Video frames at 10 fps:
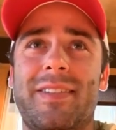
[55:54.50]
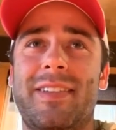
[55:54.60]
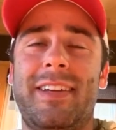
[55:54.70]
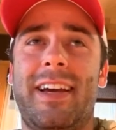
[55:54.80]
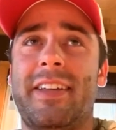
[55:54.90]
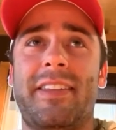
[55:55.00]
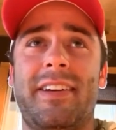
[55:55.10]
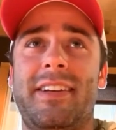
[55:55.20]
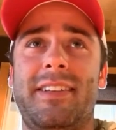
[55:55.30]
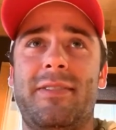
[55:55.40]
yeah,
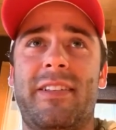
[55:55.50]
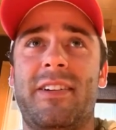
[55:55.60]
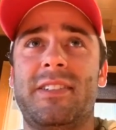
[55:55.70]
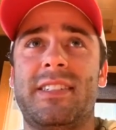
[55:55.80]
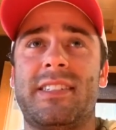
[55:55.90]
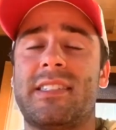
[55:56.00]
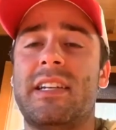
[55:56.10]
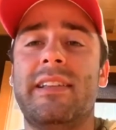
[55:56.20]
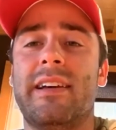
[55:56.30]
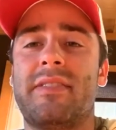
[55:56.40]
there's a
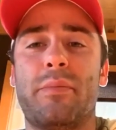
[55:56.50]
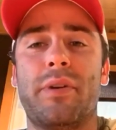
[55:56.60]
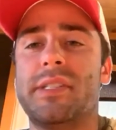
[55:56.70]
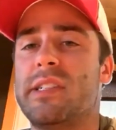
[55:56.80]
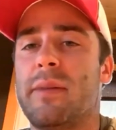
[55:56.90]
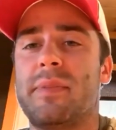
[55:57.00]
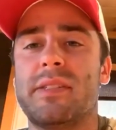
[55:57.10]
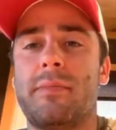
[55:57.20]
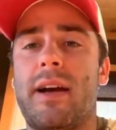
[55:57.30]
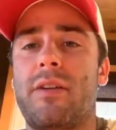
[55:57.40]
ski lift that brings you up
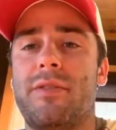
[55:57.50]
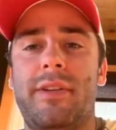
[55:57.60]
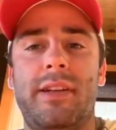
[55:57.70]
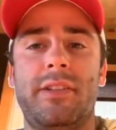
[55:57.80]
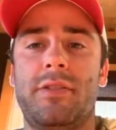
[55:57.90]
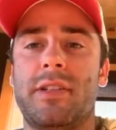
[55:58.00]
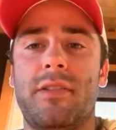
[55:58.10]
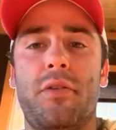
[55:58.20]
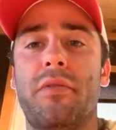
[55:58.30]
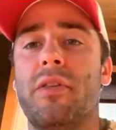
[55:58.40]
this mountain, and you
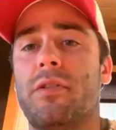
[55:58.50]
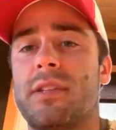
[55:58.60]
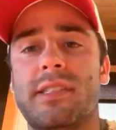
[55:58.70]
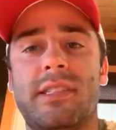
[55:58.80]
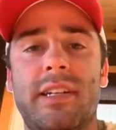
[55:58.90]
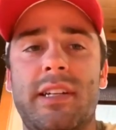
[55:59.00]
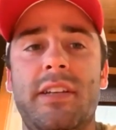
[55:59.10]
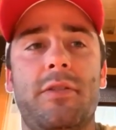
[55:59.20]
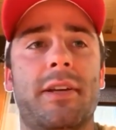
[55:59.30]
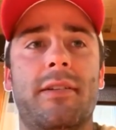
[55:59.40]
can overlook the city.
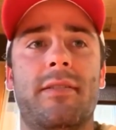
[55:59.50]
You can